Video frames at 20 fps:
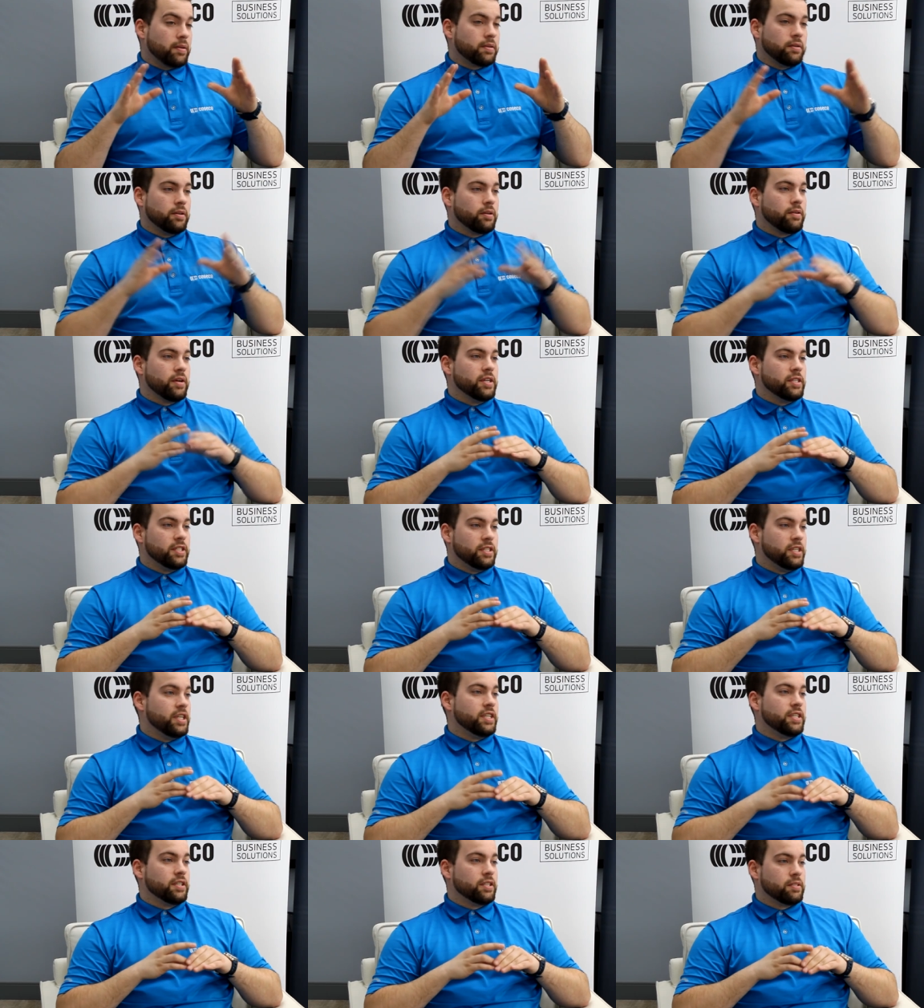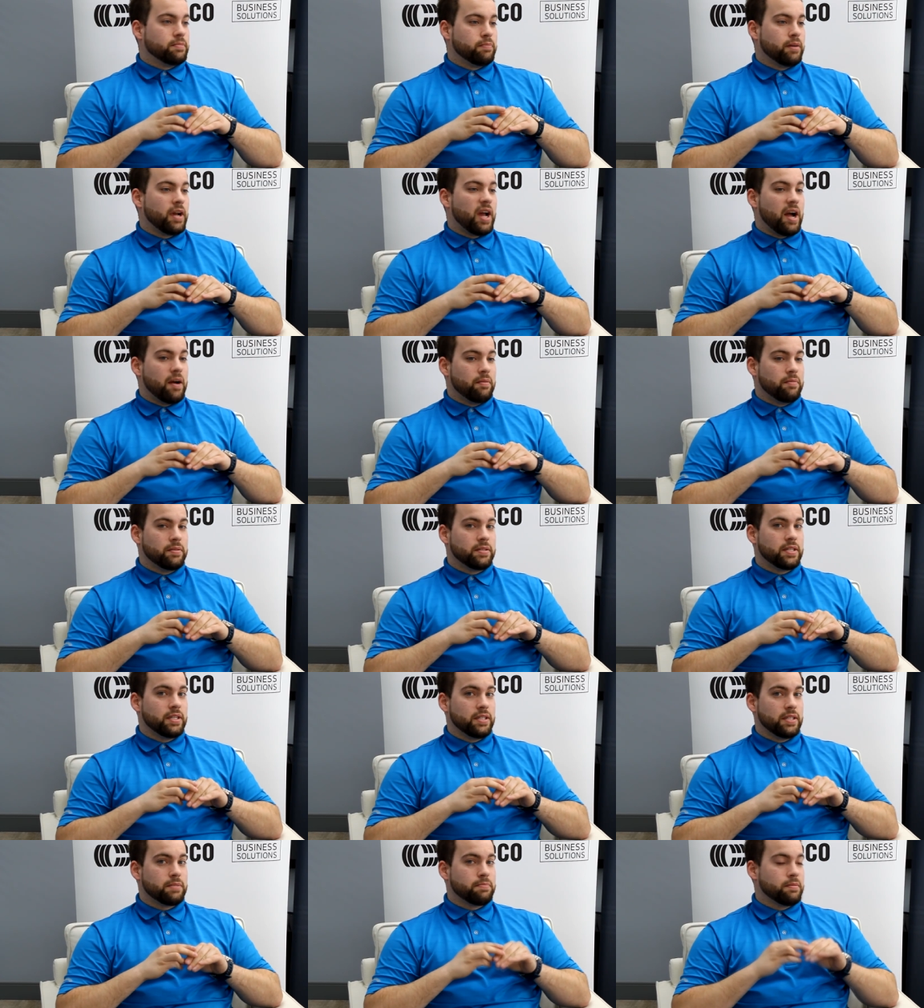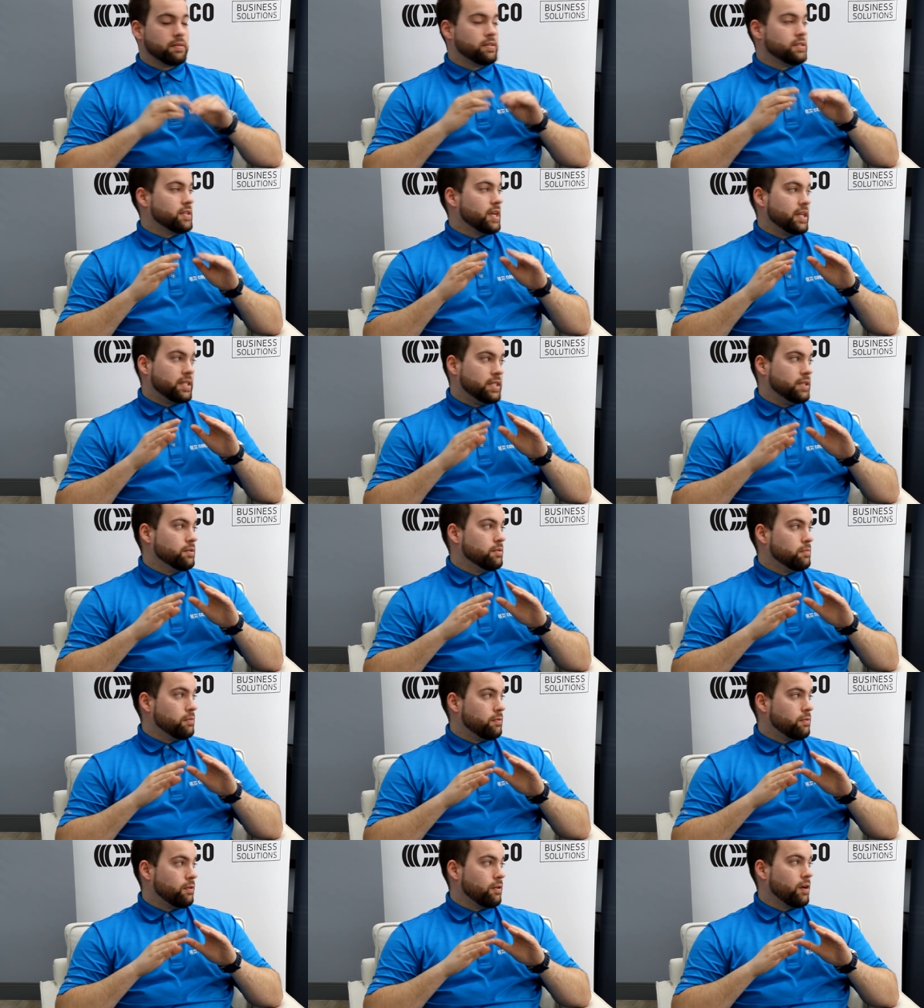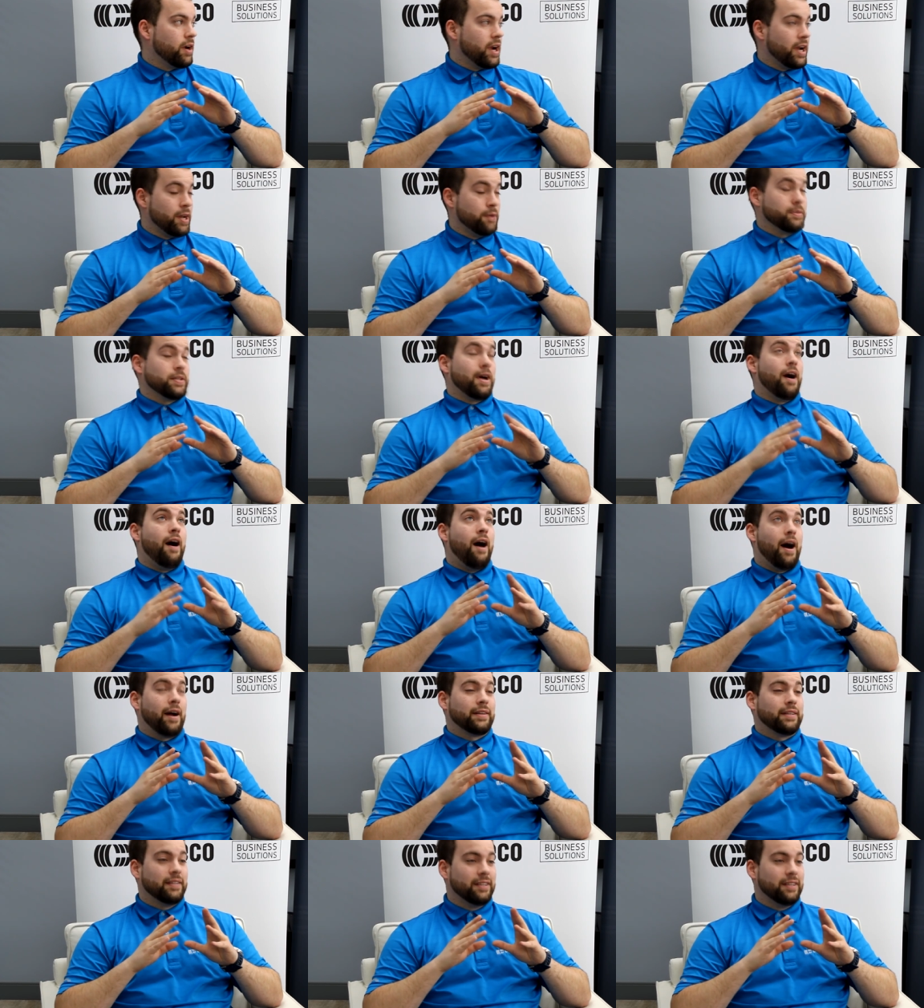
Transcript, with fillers: going into crazy details, but I was in this person's IT room before and it was hot.